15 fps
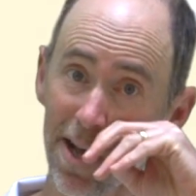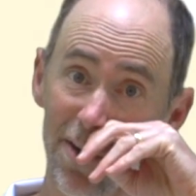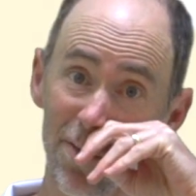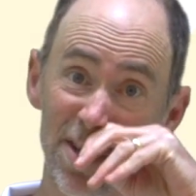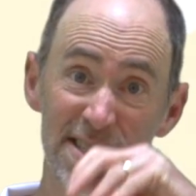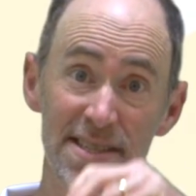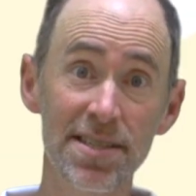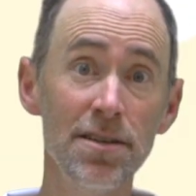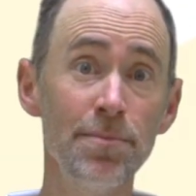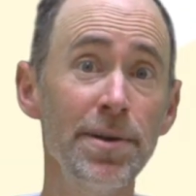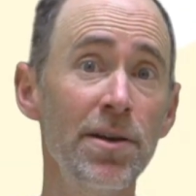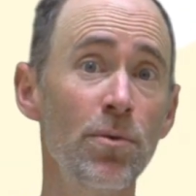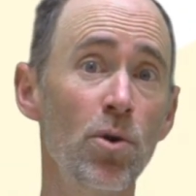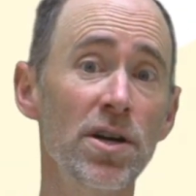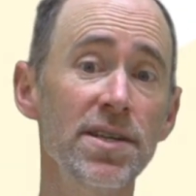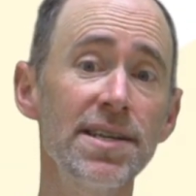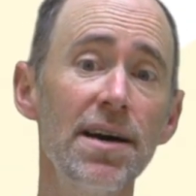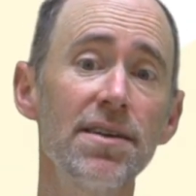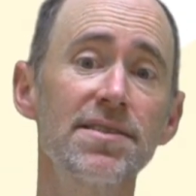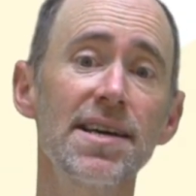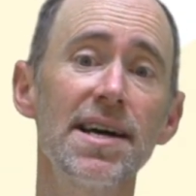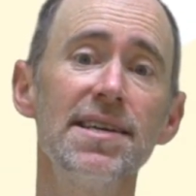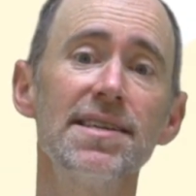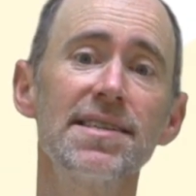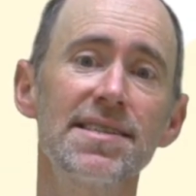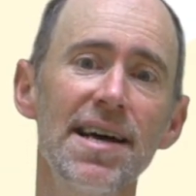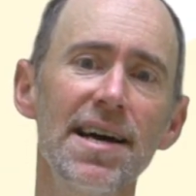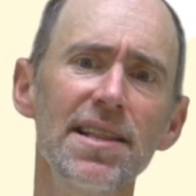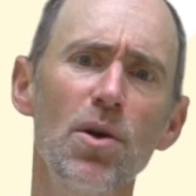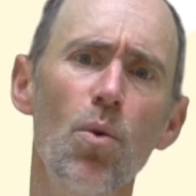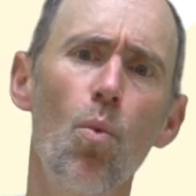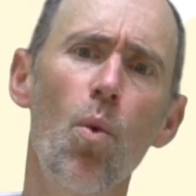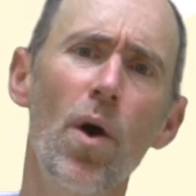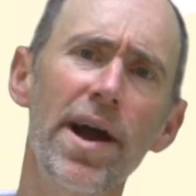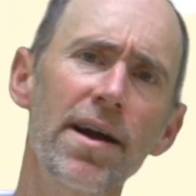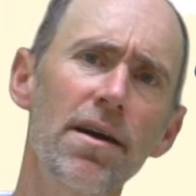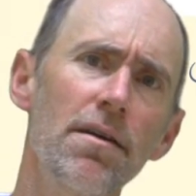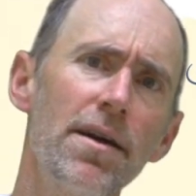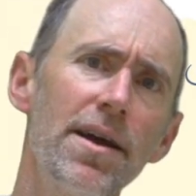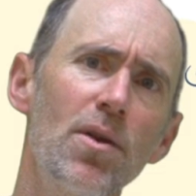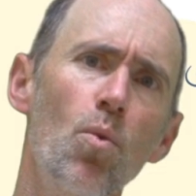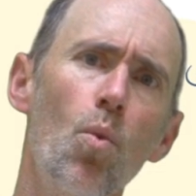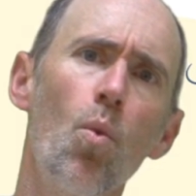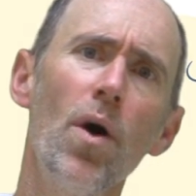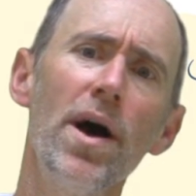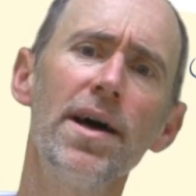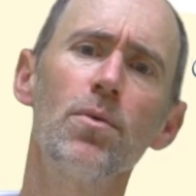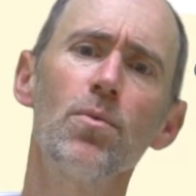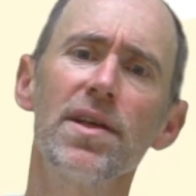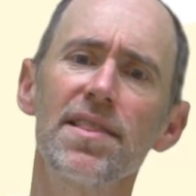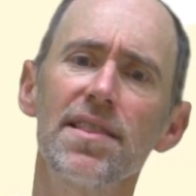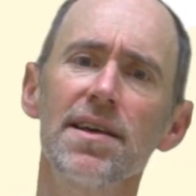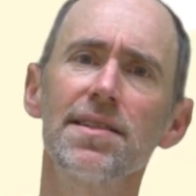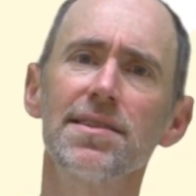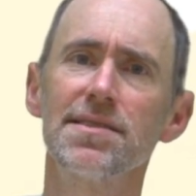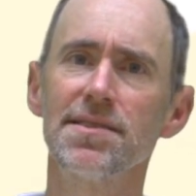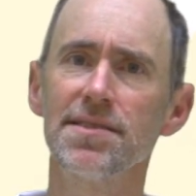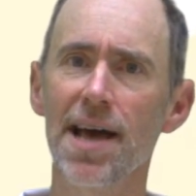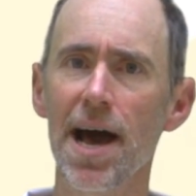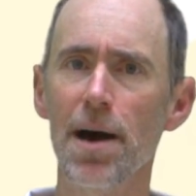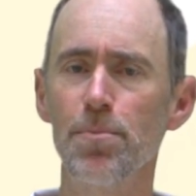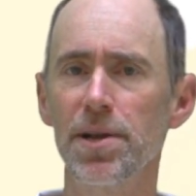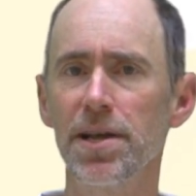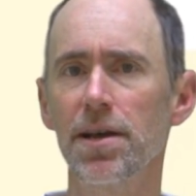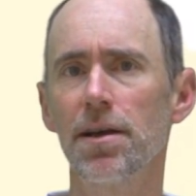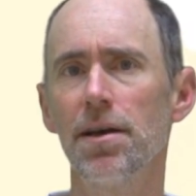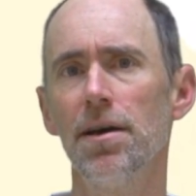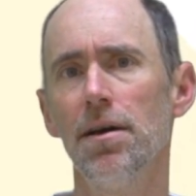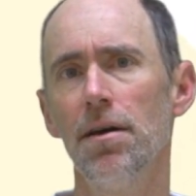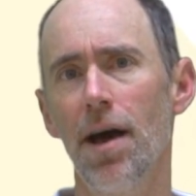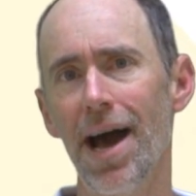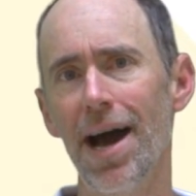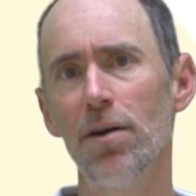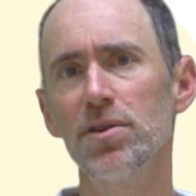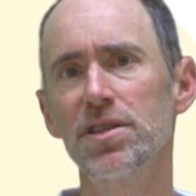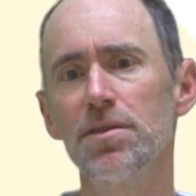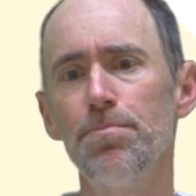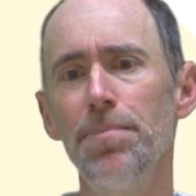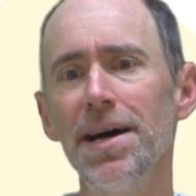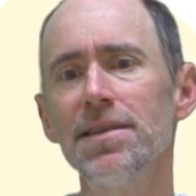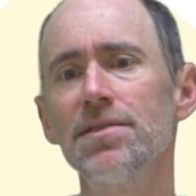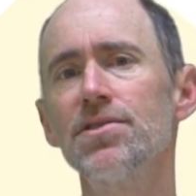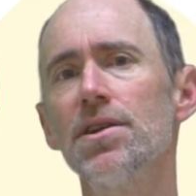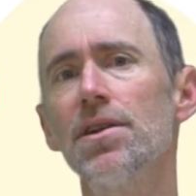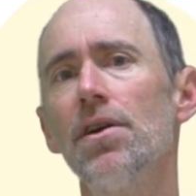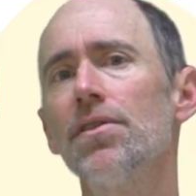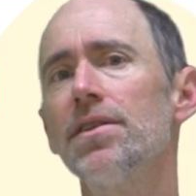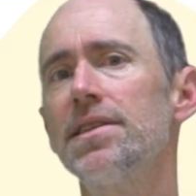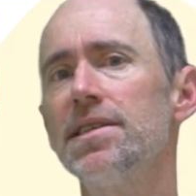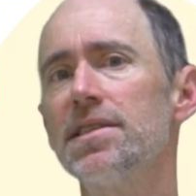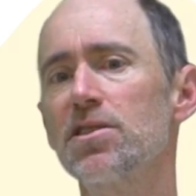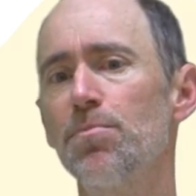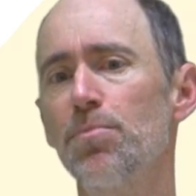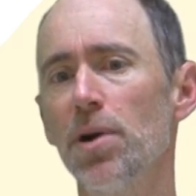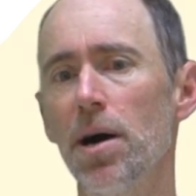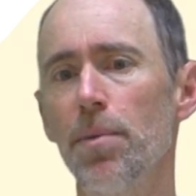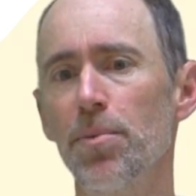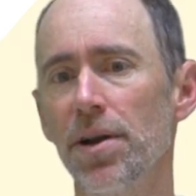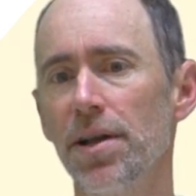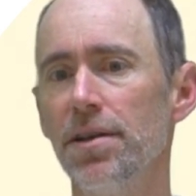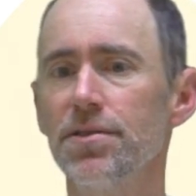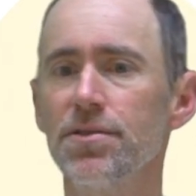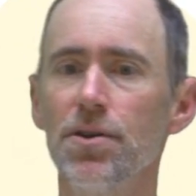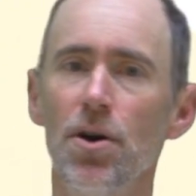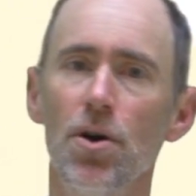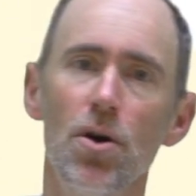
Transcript: What's still being worked out is exactly where and when we think this is happening, how it depends on all the disk properties.